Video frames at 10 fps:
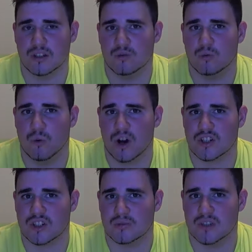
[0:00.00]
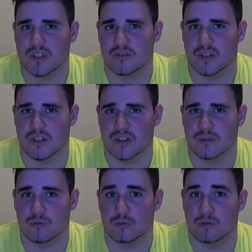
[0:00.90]
Watch some TV.
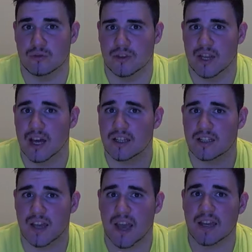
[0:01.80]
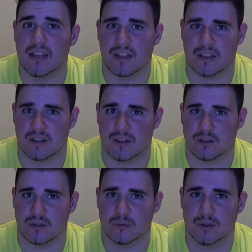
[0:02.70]
Not anything, though.
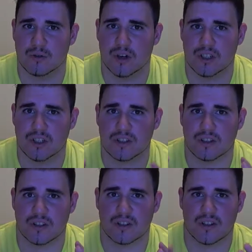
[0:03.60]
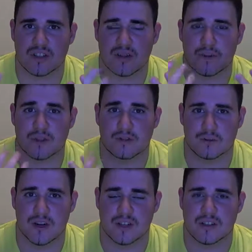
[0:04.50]
Don't be watching something that's going to make you
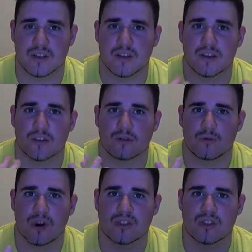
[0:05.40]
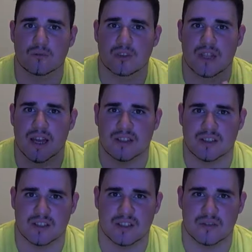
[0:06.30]
depressed. Watch some
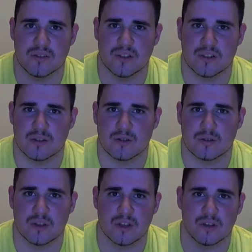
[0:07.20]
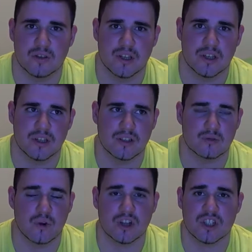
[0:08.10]
relaxing TV. Like,
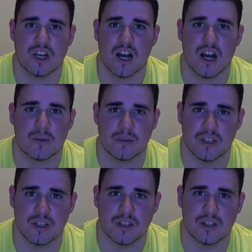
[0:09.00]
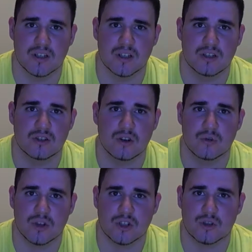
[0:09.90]
watch a comedy. Don't
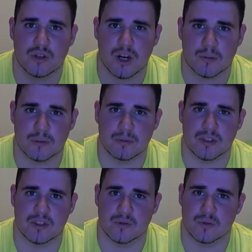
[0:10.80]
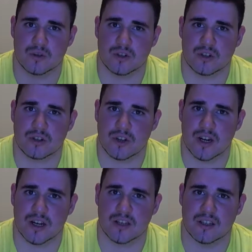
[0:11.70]
watch a drama, because if you start
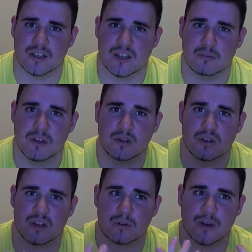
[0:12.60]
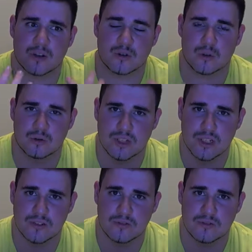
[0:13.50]
crying, it's going to make you think about your own life,